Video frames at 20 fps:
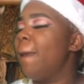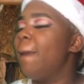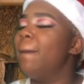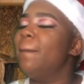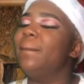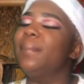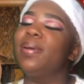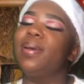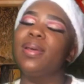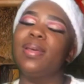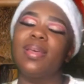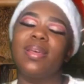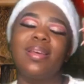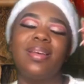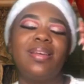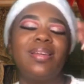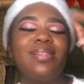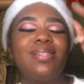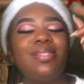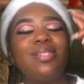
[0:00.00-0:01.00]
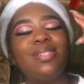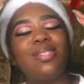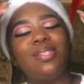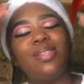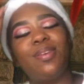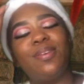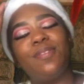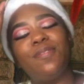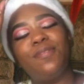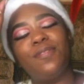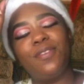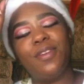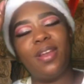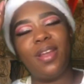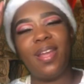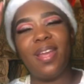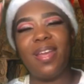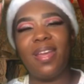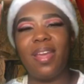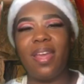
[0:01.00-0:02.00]
because it's free.
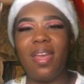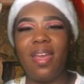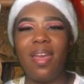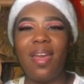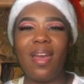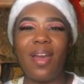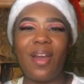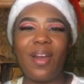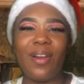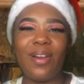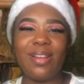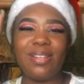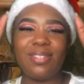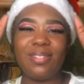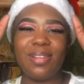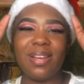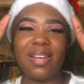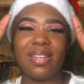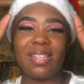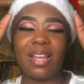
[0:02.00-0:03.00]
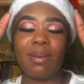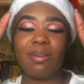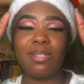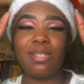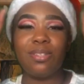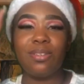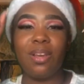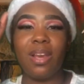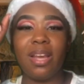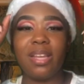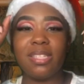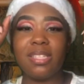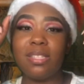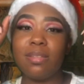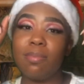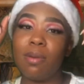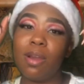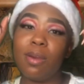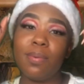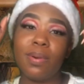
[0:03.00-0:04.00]
All right, you guys, I will see you guys
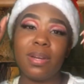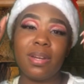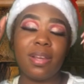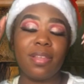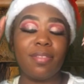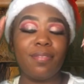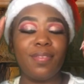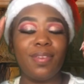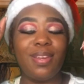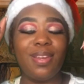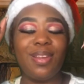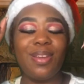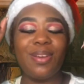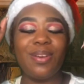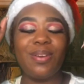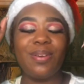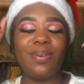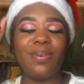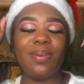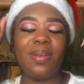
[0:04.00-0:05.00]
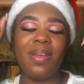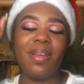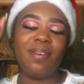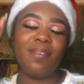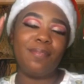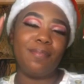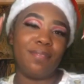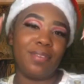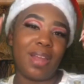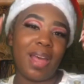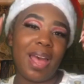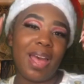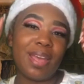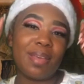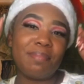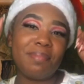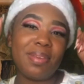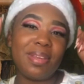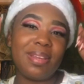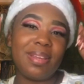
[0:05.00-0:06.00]
tomorrow with another video.
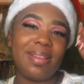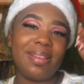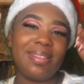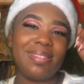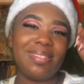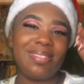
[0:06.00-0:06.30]
Vlogmas.